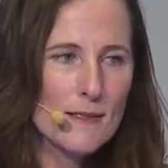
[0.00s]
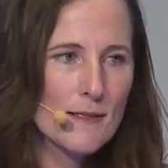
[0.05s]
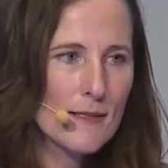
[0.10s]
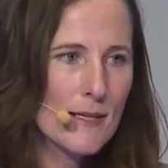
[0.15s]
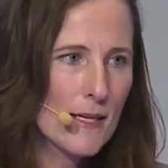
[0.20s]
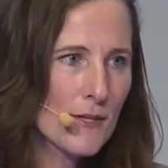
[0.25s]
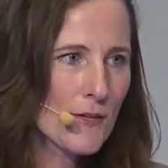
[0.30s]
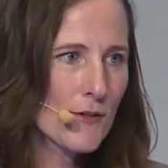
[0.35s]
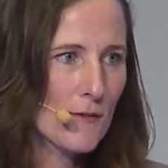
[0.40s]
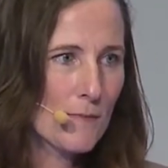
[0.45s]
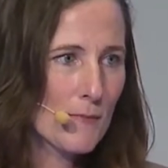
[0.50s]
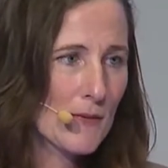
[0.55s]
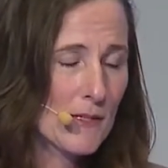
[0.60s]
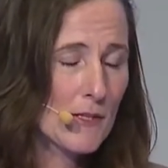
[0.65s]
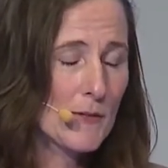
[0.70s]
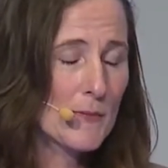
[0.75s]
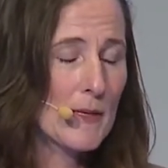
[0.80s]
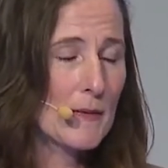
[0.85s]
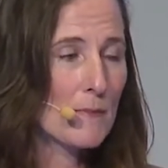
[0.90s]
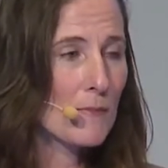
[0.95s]

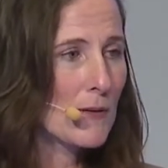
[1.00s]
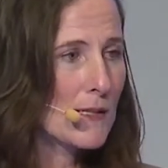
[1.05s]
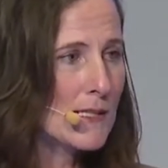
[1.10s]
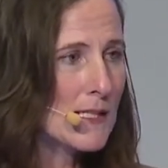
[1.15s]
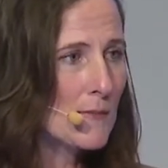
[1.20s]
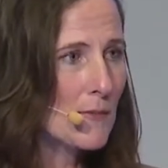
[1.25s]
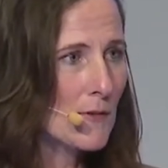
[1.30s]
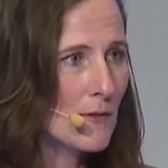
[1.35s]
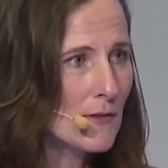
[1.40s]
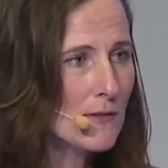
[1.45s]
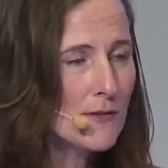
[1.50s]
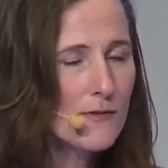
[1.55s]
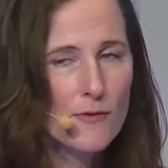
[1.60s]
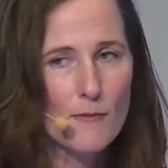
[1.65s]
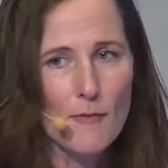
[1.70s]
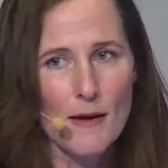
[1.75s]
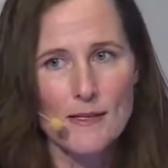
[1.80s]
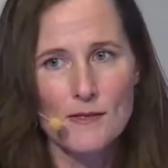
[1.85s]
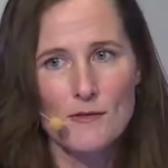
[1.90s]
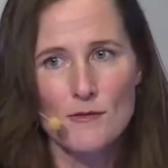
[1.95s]
principals
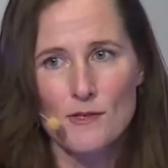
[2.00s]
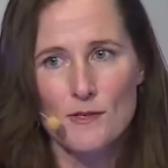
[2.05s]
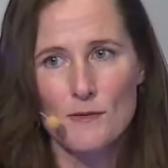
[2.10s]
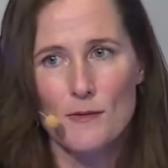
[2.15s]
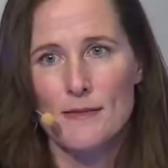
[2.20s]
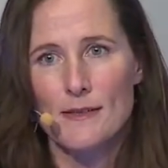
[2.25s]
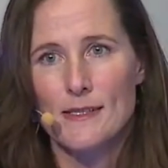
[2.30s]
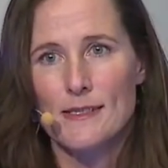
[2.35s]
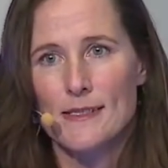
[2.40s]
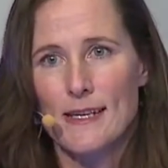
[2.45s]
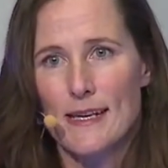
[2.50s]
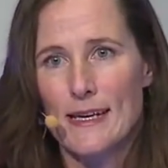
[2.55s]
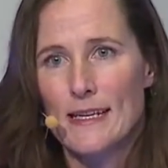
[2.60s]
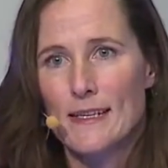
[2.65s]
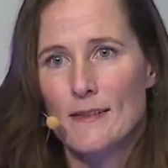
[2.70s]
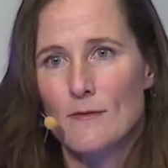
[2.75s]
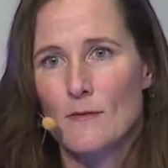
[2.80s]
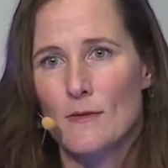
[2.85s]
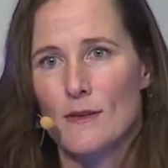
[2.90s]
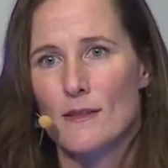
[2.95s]
from high schools around the
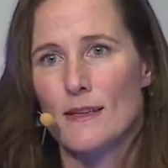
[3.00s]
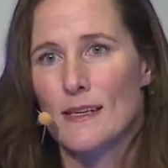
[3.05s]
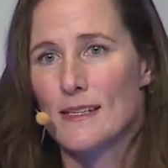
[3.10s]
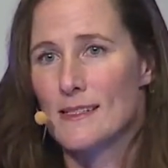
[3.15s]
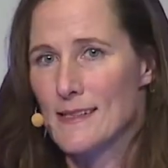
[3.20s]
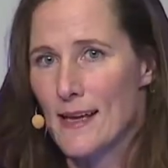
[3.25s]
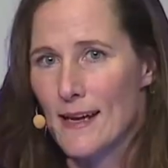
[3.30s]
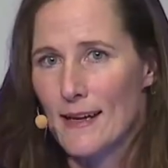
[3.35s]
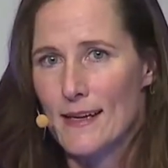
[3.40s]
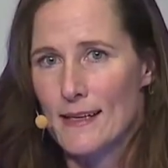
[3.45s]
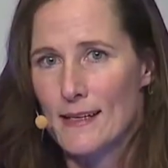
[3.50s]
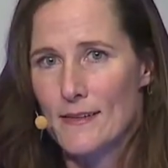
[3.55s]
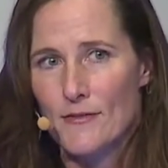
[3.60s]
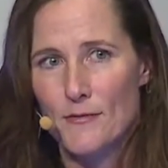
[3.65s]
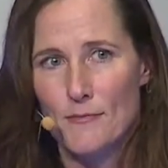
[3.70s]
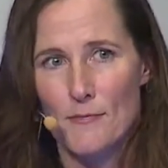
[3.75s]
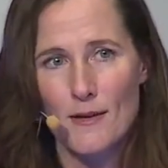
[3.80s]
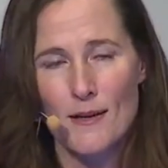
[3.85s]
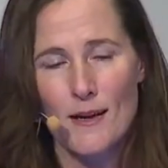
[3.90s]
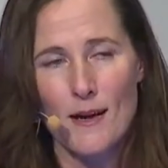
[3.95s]
state with executives
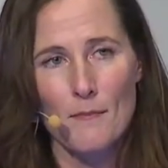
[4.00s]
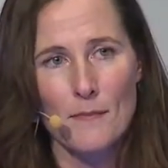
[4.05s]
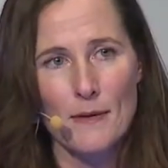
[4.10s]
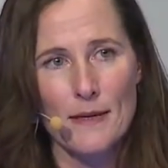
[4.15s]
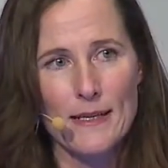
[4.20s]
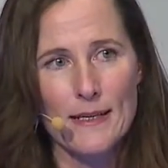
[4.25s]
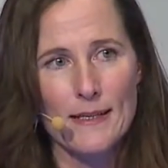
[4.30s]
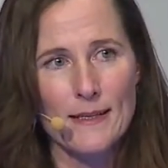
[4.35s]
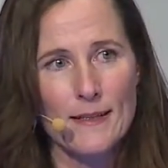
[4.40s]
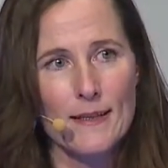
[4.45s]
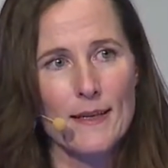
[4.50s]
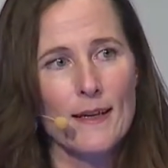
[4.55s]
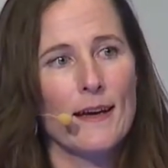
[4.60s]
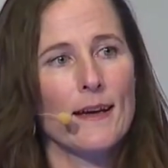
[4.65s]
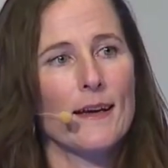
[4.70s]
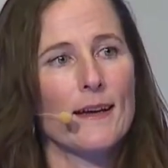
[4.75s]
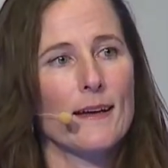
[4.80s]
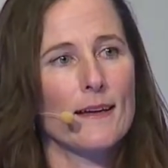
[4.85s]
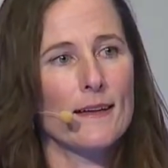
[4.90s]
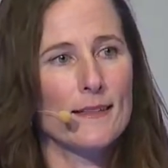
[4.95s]
from our company
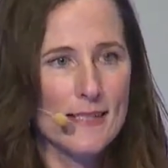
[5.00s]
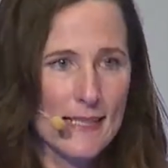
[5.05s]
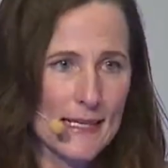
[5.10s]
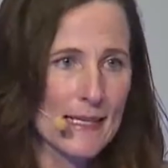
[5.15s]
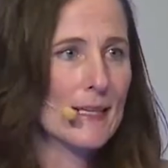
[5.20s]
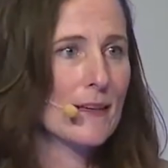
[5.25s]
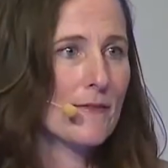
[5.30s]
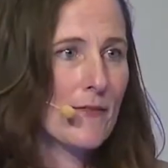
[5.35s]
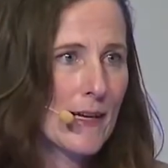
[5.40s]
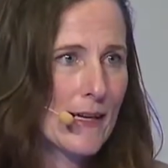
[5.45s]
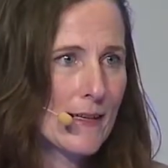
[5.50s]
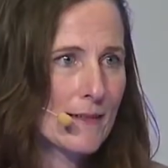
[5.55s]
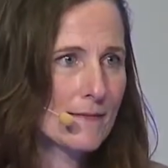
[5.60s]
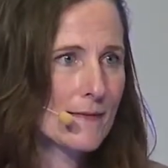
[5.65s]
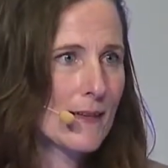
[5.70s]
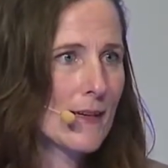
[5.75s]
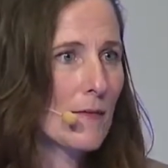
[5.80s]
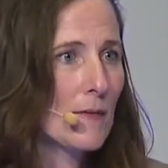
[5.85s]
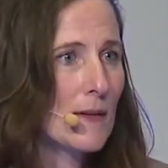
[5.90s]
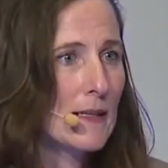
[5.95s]
to innovate,
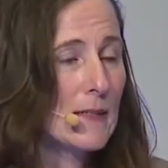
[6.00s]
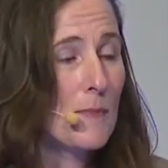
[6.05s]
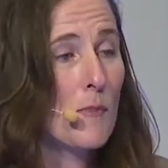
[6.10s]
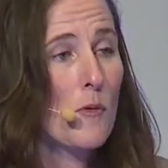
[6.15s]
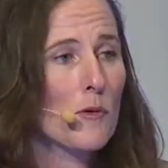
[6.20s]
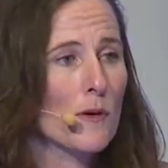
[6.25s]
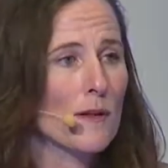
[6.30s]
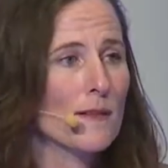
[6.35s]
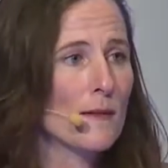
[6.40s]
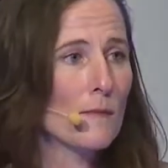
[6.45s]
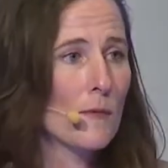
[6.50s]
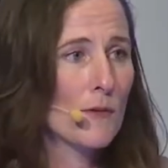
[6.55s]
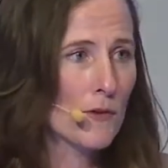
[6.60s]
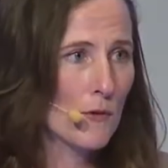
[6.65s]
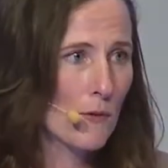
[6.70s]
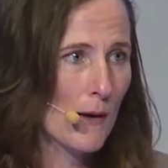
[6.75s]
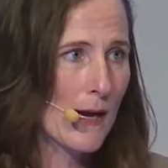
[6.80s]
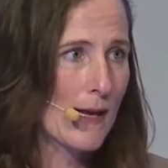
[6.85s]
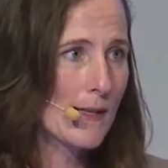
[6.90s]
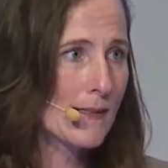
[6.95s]
and we supported them with
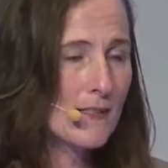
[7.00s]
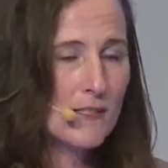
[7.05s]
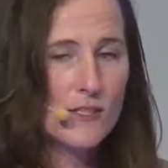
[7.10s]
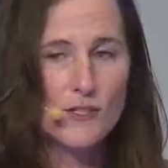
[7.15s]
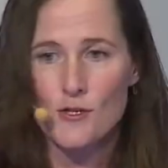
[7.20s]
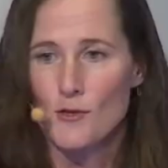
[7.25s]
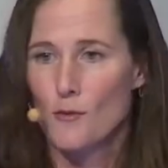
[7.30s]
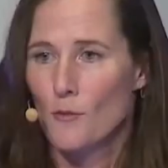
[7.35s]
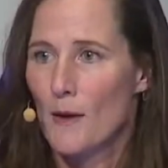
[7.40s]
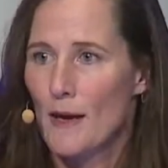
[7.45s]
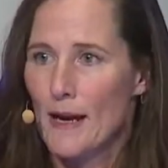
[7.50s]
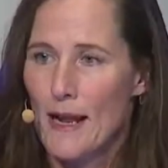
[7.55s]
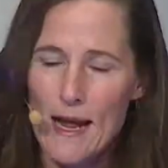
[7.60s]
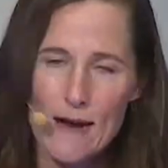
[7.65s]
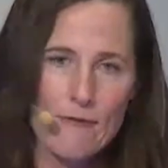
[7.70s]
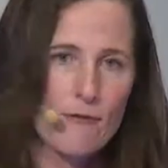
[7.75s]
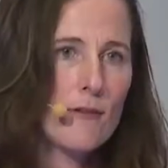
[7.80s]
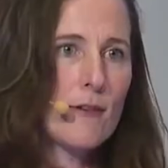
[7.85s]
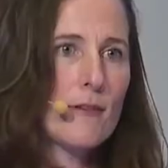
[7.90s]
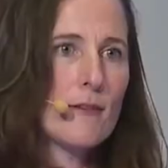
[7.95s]
grants to do
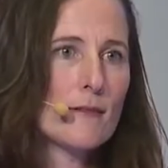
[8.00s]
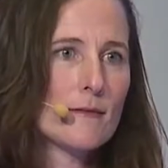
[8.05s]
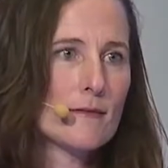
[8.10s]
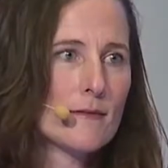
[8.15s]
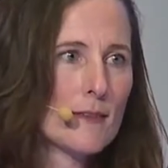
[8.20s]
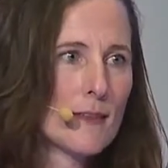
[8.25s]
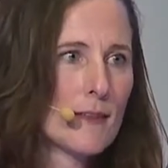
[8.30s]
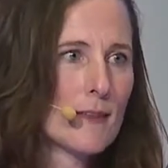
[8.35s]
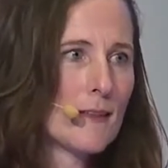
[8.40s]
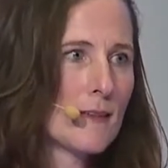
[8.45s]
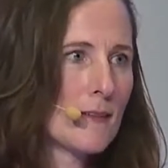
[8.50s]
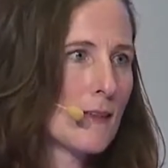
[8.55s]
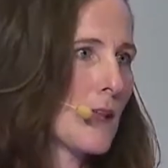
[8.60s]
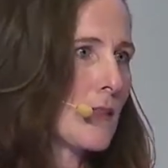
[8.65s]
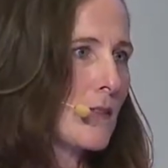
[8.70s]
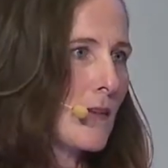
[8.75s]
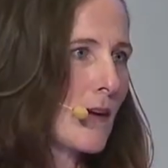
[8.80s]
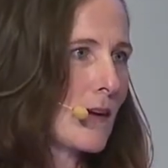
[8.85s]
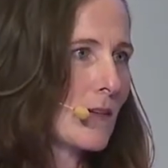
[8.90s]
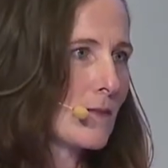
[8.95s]
whatever they
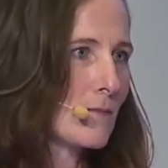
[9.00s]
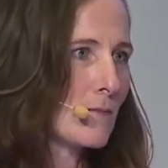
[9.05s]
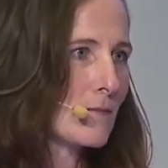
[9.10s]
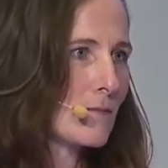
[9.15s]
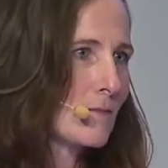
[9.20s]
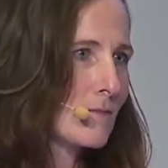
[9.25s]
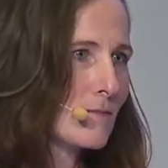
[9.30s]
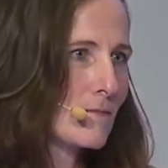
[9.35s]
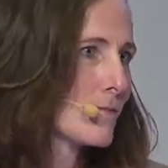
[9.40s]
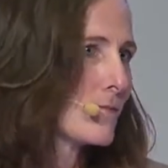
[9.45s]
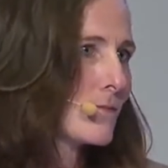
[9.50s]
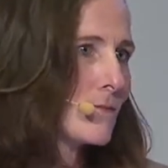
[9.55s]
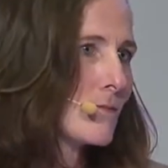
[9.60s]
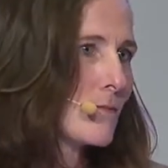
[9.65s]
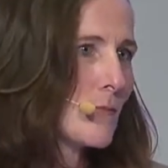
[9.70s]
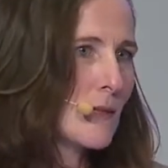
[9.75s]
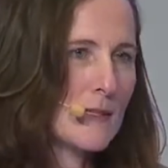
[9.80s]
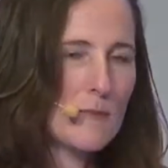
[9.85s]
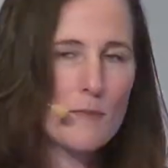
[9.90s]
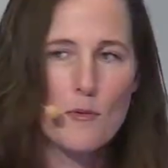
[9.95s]
thought
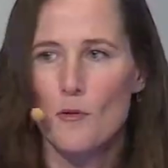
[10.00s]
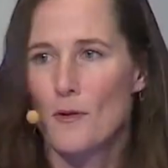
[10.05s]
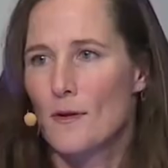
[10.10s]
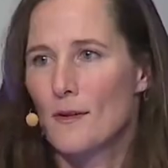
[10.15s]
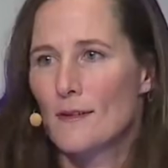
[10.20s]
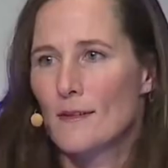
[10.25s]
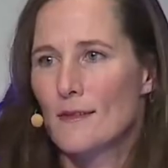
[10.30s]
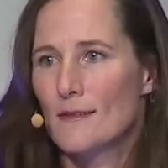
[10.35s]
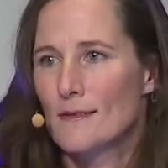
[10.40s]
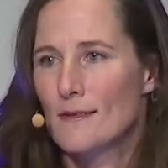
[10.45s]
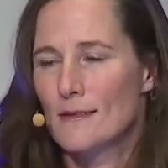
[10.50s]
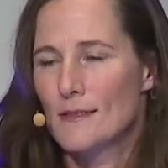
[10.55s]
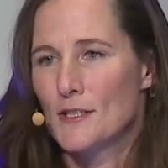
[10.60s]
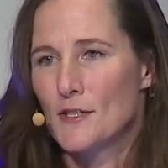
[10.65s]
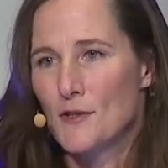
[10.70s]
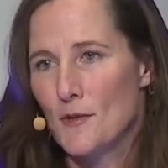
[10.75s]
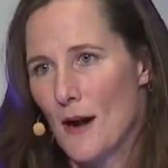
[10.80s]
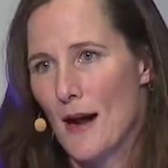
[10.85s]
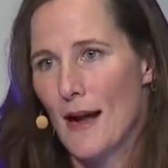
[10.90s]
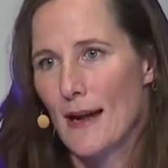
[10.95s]
was important to
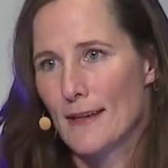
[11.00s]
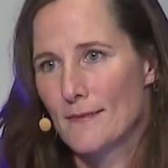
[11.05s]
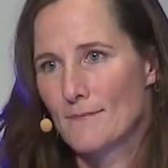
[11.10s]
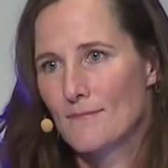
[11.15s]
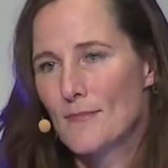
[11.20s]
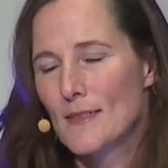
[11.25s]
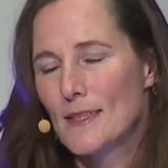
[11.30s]
try.